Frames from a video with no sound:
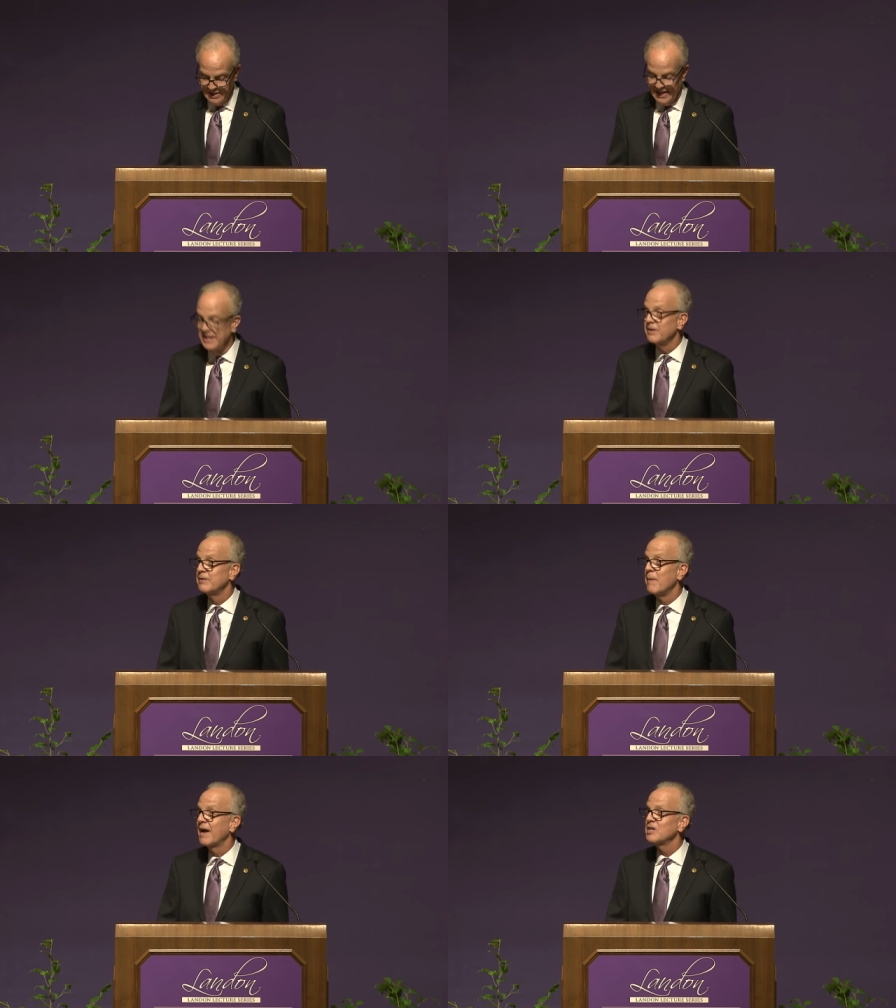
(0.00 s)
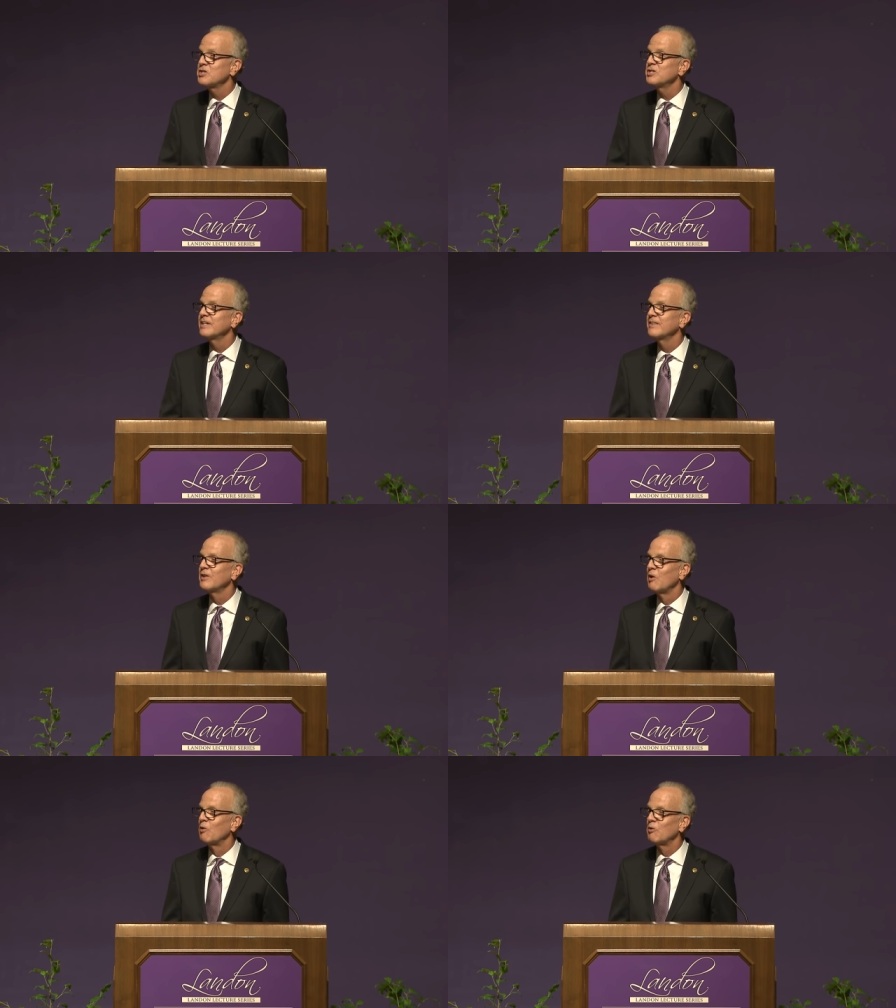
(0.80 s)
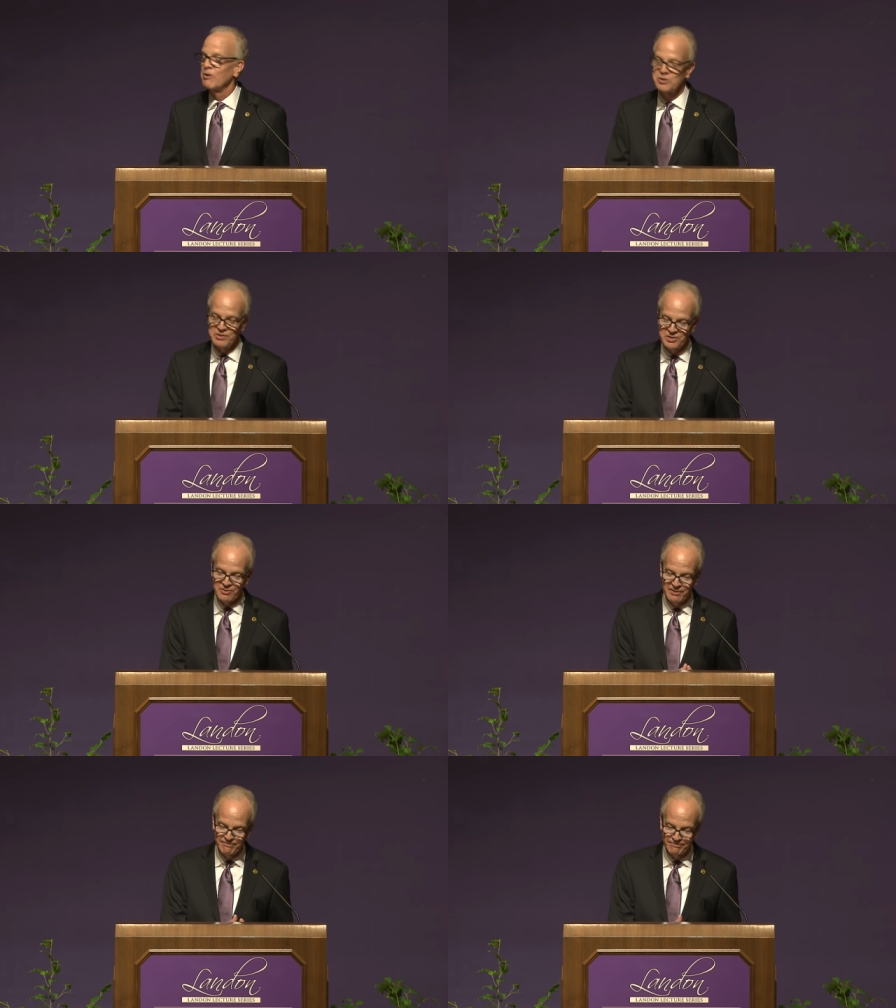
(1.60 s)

and it demolished the local grocery store.